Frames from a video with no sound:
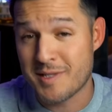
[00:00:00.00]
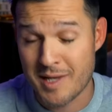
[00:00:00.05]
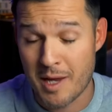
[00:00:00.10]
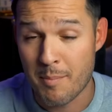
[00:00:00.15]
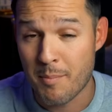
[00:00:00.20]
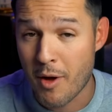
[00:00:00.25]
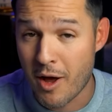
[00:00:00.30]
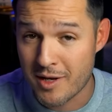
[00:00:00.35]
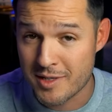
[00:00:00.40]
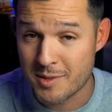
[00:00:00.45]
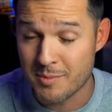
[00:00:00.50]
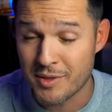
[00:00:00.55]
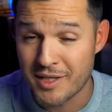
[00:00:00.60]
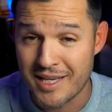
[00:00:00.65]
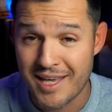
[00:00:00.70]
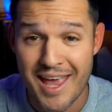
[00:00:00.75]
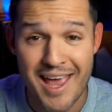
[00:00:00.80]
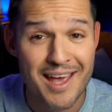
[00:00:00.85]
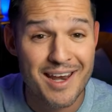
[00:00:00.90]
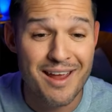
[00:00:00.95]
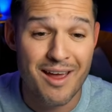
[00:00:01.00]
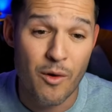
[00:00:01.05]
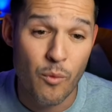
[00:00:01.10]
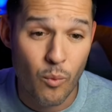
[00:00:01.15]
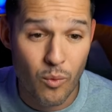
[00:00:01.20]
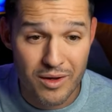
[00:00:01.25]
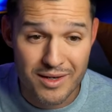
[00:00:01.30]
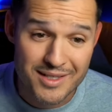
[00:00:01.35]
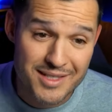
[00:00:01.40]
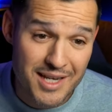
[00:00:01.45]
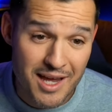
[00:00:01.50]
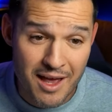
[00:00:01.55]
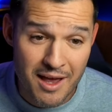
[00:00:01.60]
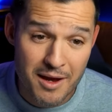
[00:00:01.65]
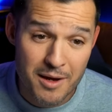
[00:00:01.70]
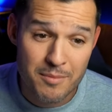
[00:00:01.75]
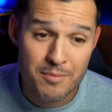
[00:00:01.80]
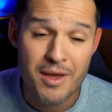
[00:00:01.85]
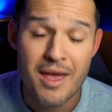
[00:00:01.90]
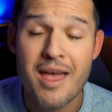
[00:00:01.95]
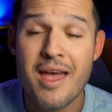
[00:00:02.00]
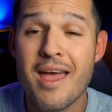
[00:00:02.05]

I possibly can at one time.